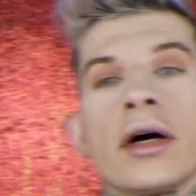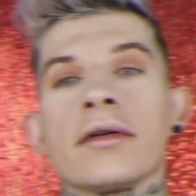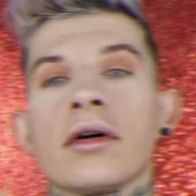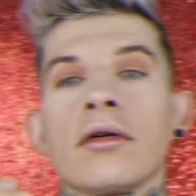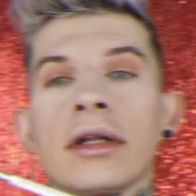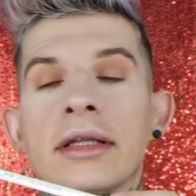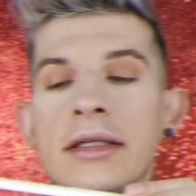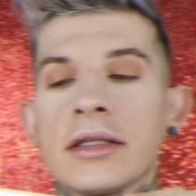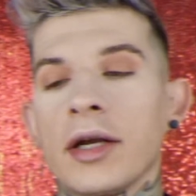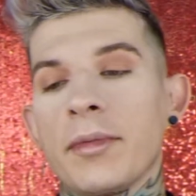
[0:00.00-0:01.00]
Right, so
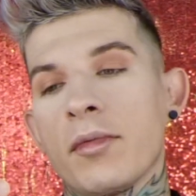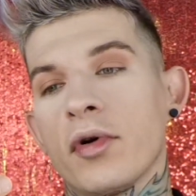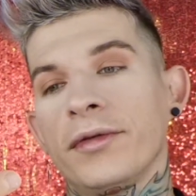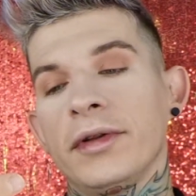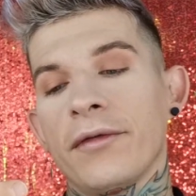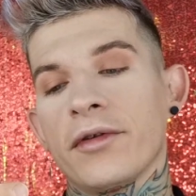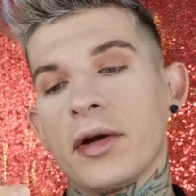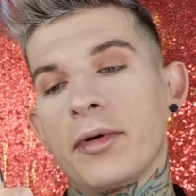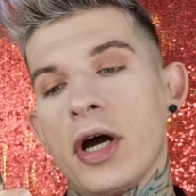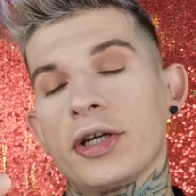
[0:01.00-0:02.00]
this is gonna be more
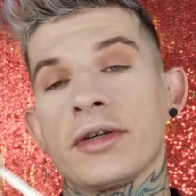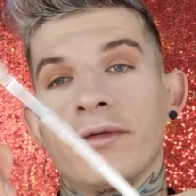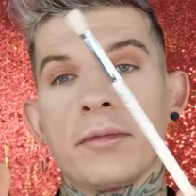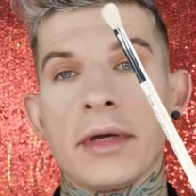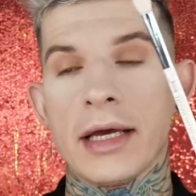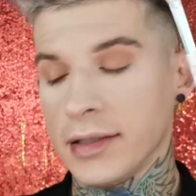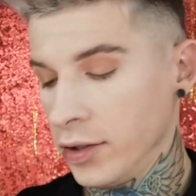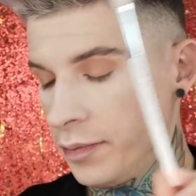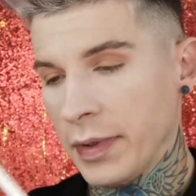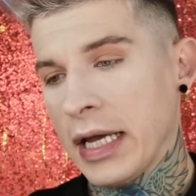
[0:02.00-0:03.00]
fluffier brush from
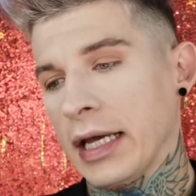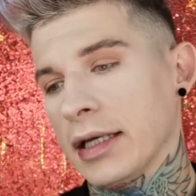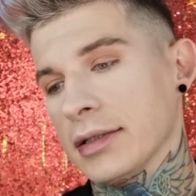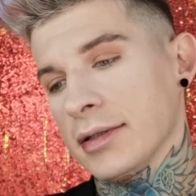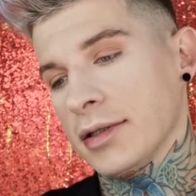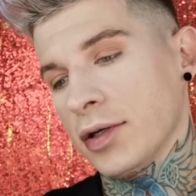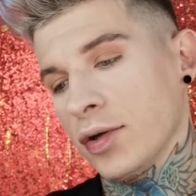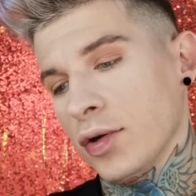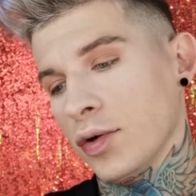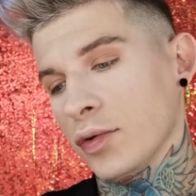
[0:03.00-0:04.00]
Jessup. It's
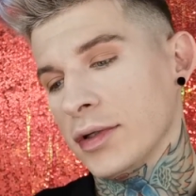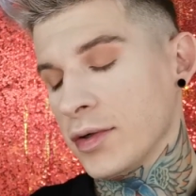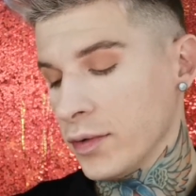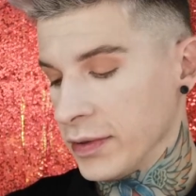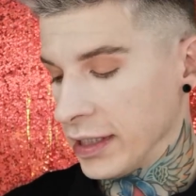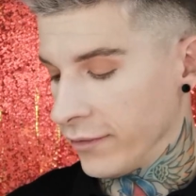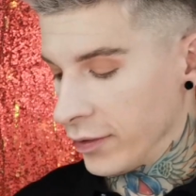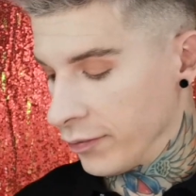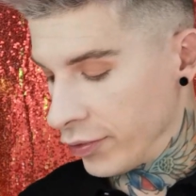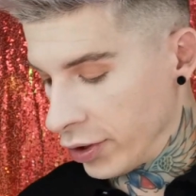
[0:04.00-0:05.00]

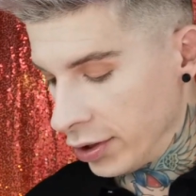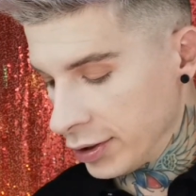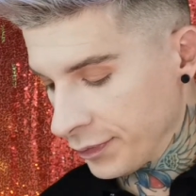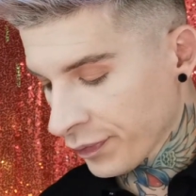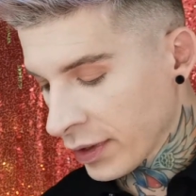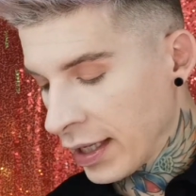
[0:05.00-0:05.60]
227 brush.